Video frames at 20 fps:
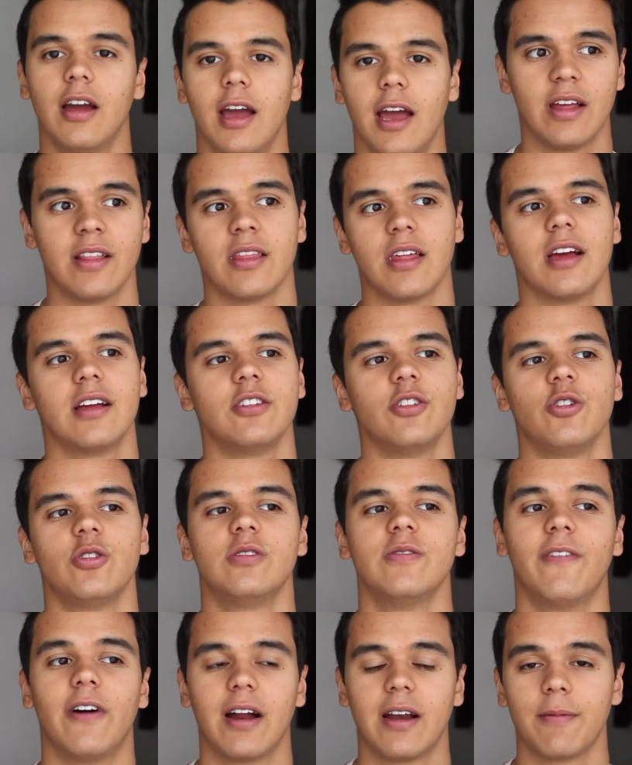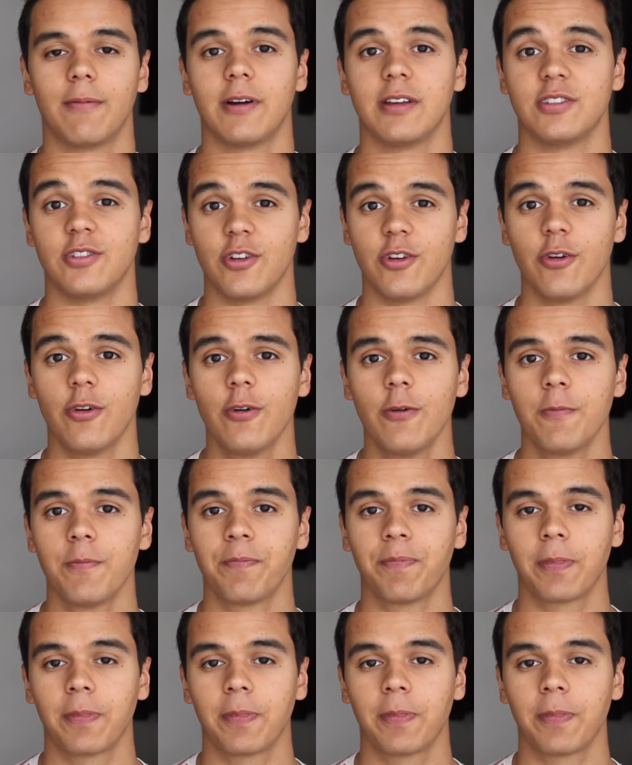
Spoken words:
and then you divide it by 2.